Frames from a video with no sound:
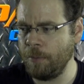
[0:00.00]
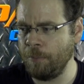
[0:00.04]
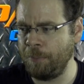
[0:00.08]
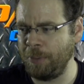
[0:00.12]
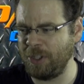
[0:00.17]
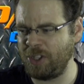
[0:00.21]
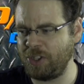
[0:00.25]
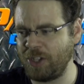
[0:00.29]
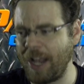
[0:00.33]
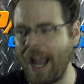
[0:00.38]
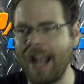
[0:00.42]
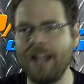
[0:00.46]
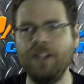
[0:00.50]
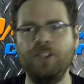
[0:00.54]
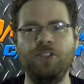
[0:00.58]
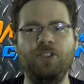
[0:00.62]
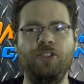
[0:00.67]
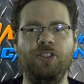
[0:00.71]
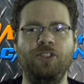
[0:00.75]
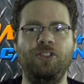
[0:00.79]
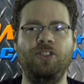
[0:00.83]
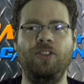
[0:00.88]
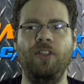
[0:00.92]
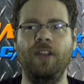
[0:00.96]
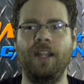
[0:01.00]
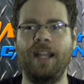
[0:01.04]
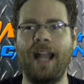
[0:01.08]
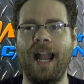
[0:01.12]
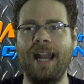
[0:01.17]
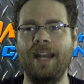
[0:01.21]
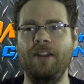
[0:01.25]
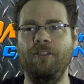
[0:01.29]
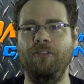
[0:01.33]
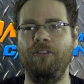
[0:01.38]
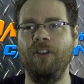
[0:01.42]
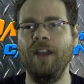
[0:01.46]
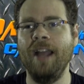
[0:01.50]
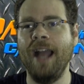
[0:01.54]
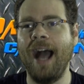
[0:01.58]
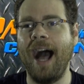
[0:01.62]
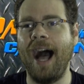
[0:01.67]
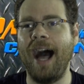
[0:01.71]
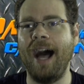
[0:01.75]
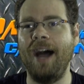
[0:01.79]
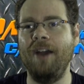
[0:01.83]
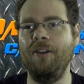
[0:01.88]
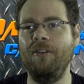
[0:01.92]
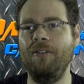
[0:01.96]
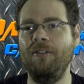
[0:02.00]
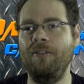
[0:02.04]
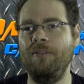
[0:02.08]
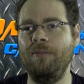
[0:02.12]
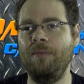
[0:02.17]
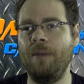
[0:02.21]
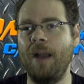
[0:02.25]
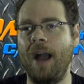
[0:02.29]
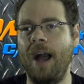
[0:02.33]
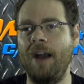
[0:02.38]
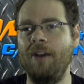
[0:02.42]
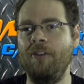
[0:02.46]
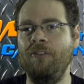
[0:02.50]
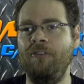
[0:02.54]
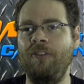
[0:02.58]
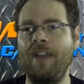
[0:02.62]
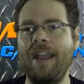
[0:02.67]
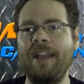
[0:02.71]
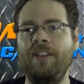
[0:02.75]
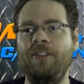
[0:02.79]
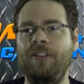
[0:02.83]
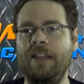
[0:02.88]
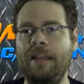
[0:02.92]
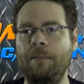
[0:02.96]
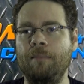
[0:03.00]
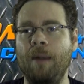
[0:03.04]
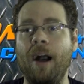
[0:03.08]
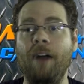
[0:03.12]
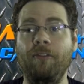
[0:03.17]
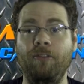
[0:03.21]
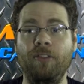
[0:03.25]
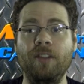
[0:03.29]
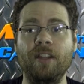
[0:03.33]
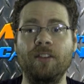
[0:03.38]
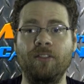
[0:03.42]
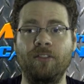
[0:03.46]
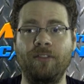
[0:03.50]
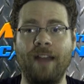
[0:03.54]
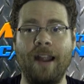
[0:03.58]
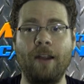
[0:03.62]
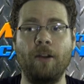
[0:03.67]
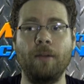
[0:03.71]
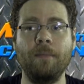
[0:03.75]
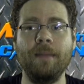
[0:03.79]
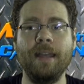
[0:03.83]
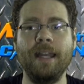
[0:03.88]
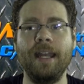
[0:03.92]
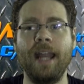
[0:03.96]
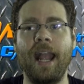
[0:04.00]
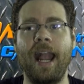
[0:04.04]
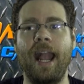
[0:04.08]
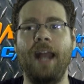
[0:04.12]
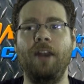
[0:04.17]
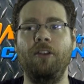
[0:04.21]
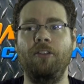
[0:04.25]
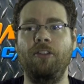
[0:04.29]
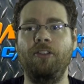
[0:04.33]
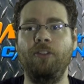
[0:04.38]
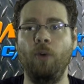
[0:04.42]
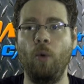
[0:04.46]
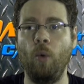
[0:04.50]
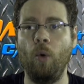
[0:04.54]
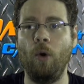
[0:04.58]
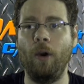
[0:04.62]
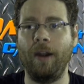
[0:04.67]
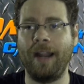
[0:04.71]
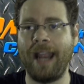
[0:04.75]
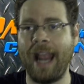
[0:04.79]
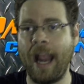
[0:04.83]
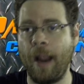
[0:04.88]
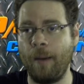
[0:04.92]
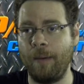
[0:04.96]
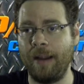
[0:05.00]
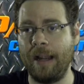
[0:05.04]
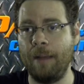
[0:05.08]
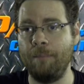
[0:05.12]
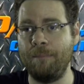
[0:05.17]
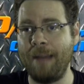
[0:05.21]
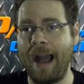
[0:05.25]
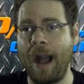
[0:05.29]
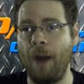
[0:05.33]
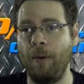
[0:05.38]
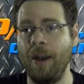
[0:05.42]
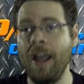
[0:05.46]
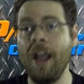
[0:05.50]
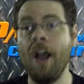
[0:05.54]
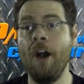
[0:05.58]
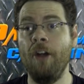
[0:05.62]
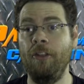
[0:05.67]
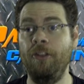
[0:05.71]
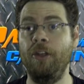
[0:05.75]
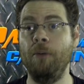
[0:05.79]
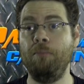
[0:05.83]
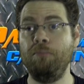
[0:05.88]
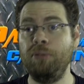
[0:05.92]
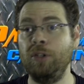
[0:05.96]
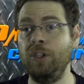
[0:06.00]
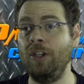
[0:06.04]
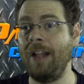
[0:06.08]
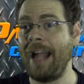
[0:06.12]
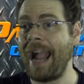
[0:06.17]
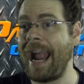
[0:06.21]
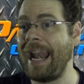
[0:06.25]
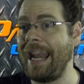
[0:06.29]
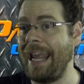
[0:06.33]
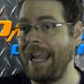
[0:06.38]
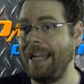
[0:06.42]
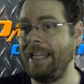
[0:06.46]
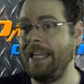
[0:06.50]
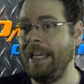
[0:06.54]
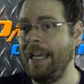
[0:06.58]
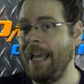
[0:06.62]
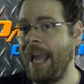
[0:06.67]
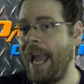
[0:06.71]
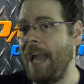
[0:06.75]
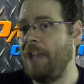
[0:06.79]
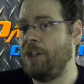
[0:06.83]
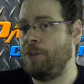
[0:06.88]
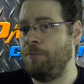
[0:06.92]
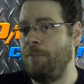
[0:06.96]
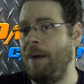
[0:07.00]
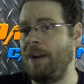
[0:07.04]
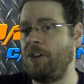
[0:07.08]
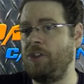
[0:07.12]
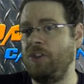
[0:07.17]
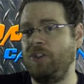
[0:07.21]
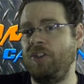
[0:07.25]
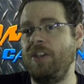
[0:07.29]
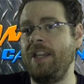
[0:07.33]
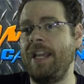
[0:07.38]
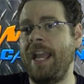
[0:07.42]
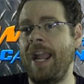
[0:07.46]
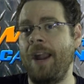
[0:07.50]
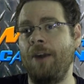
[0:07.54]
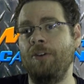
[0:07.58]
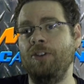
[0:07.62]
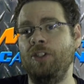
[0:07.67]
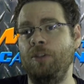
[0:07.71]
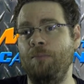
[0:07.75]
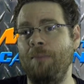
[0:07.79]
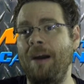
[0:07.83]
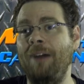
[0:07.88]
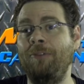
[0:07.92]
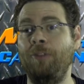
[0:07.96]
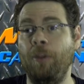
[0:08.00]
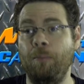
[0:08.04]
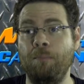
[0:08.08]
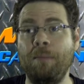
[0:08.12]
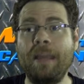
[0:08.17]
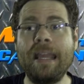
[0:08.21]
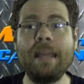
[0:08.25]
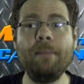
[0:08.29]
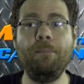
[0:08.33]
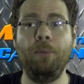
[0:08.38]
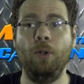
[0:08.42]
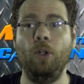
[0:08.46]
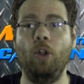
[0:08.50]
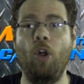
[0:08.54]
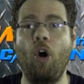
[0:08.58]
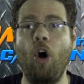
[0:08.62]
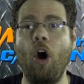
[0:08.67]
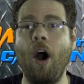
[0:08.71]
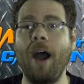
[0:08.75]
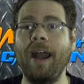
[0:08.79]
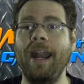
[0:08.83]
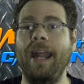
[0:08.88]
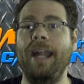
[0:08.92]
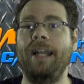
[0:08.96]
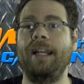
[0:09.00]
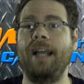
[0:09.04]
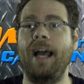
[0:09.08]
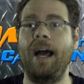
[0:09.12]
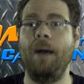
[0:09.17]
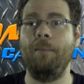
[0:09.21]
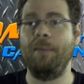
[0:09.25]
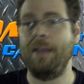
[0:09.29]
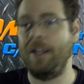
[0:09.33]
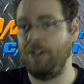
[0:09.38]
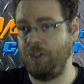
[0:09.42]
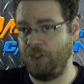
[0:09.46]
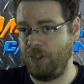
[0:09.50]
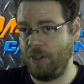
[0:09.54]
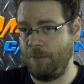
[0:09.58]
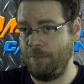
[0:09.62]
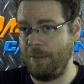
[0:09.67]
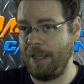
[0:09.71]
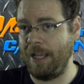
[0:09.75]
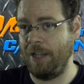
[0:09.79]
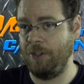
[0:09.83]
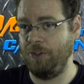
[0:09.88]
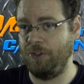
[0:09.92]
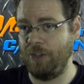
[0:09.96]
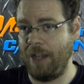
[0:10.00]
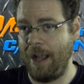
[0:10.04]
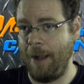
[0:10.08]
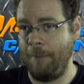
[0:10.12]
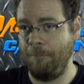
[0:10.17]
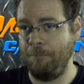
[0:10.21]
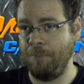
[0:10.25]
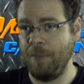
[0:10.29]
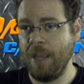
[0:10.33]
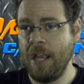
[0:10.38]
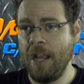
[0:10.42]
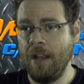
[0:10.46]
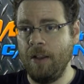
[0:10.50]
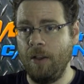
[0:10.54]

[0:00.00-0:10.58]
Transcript: besides just the kind of vague theme of the environment and Thor caring about the planet as much as he cares about the people on it, because the